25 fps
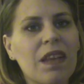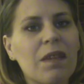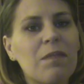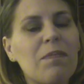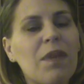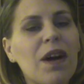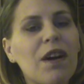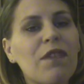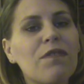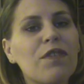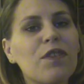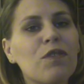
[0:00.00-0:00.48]

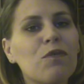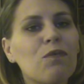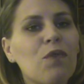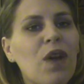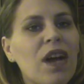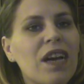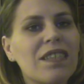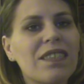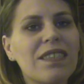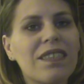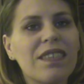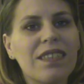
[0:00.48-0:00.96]
Buffy
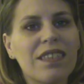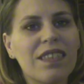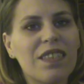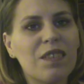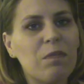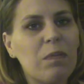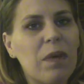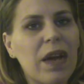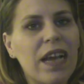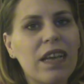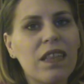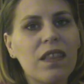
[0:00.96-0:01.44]
runs and
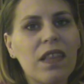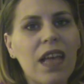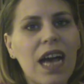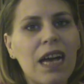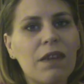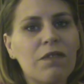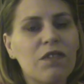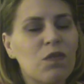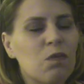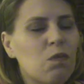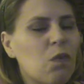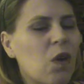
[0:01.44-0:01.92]
Spike
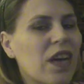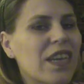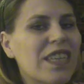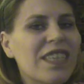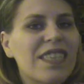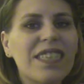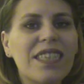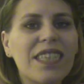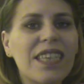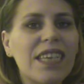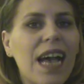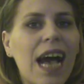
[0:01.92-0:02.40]
laughs. Want to
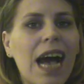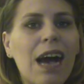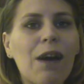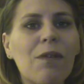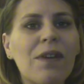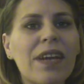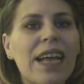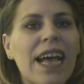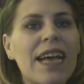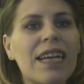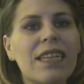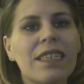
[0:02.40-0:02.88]
see how
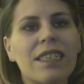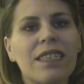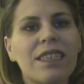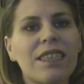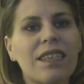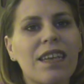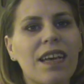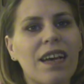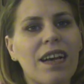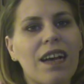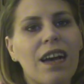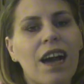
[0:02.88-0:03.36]
it
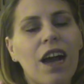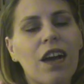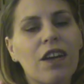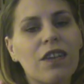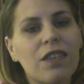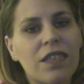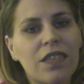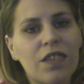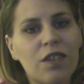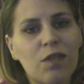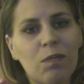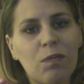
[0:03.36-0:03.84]
ends? Our
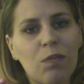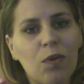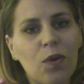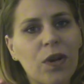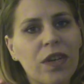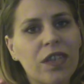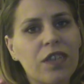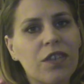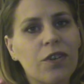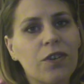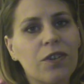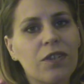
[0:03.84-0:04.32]
dear
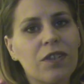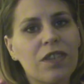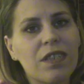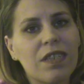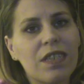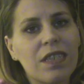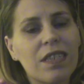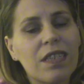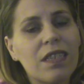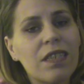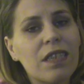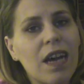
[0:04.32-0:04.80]
boy turns
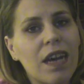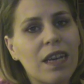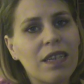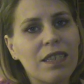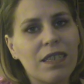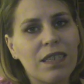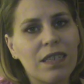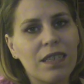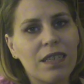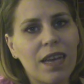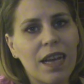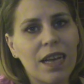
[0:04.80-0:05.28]
to
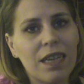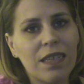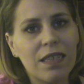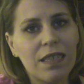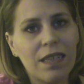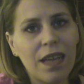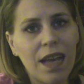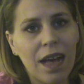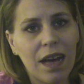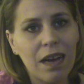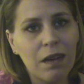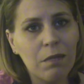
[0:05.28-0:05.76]
dust as
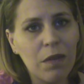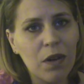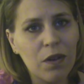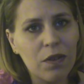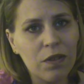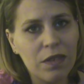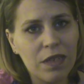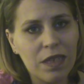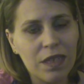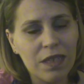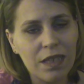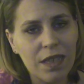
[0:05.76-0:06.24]
the
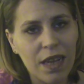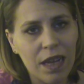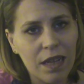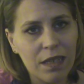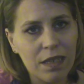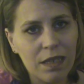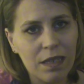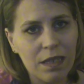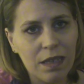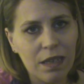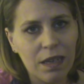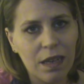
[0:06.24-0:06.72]
Hellmouth
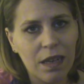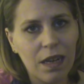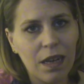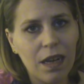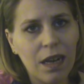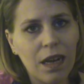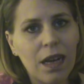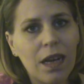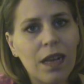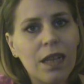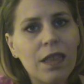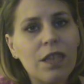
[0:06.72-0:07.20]
descends.
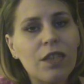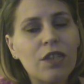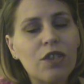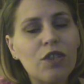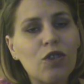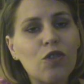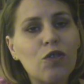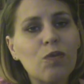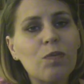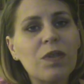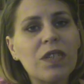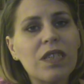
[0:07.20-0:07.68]
The
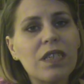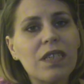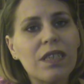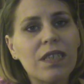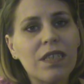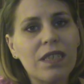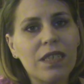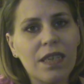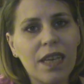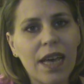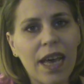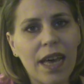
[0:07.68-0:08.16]
Scoobies
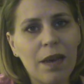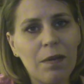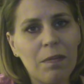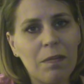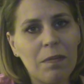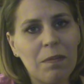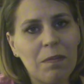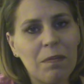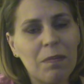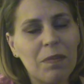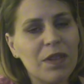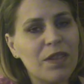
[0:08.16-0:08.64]
escape,
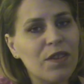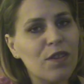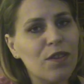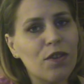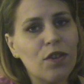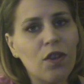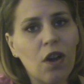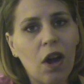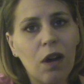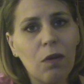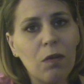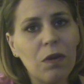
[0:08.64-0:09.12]
but they're
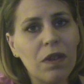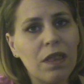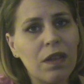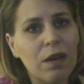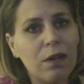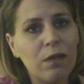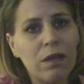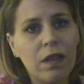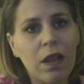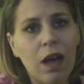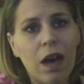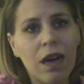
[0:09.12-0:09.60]
not
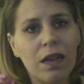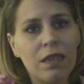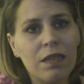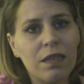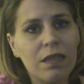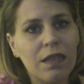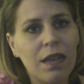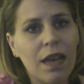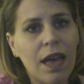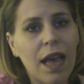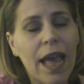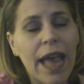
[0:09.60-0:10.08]
without
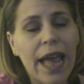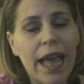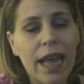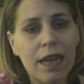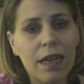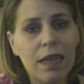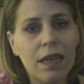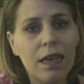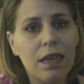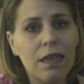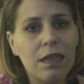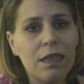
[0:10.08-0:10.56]
loss.
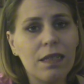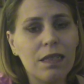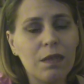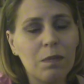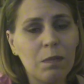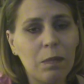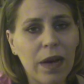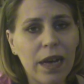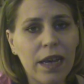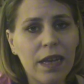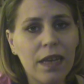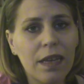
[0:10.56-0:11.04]
Anya,
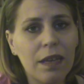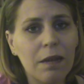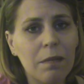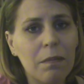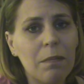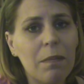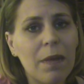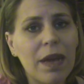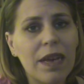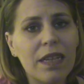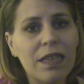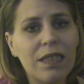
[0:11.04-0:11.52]
Spike,
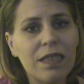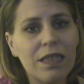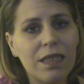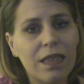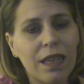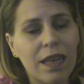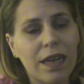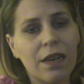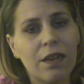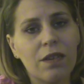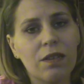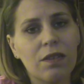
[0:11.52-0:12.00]
many
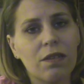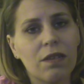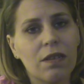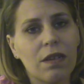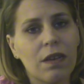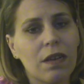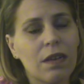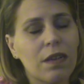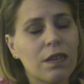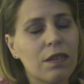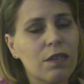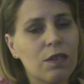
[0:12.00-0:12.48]
Slayers.
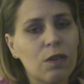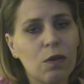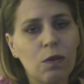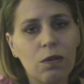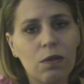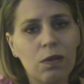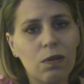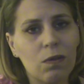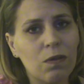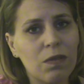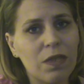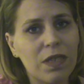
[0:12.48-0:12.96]
So
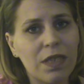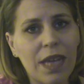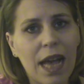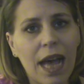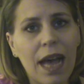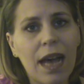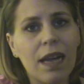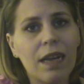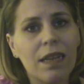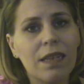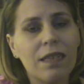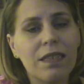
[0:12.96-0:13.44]

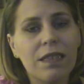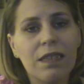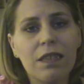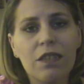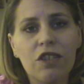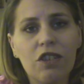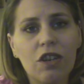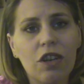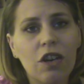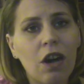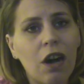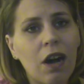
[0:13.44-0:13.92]
sad.
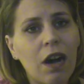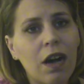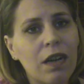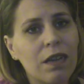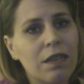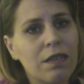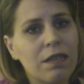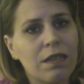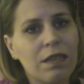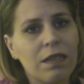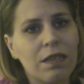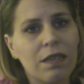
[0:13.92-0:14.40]
Such a
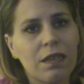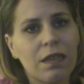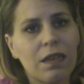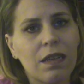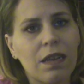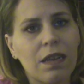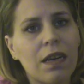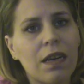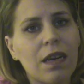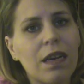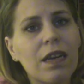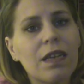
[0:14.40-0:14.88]
cost.
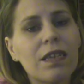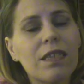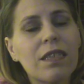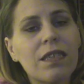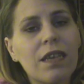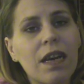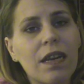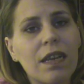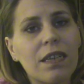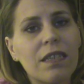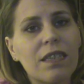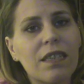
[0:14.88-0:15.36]

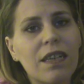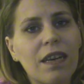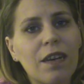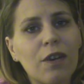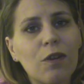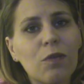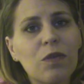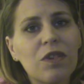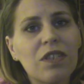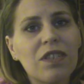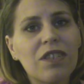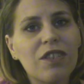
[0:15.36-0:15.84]

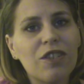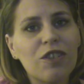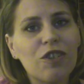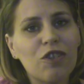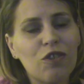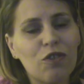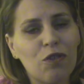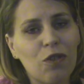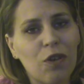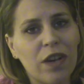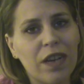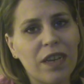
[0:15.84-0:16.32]
Sunnydale was
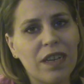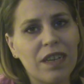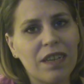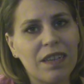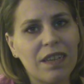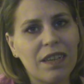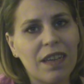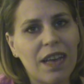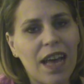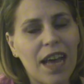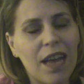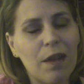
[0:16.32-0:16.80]
destroyed,
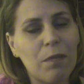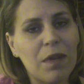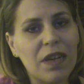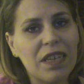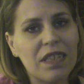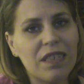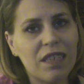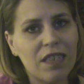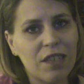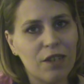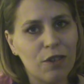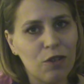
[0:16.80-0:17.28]
and my
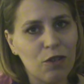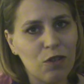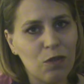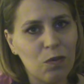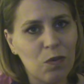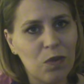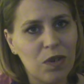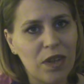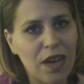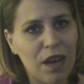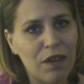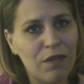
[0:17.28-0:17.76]
tears
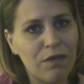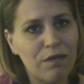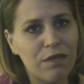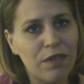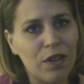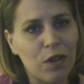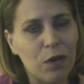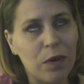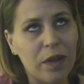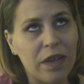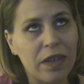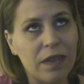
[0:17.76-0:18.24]
were now
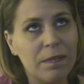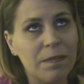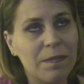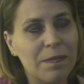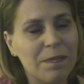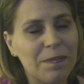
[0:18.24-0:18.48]
flowing.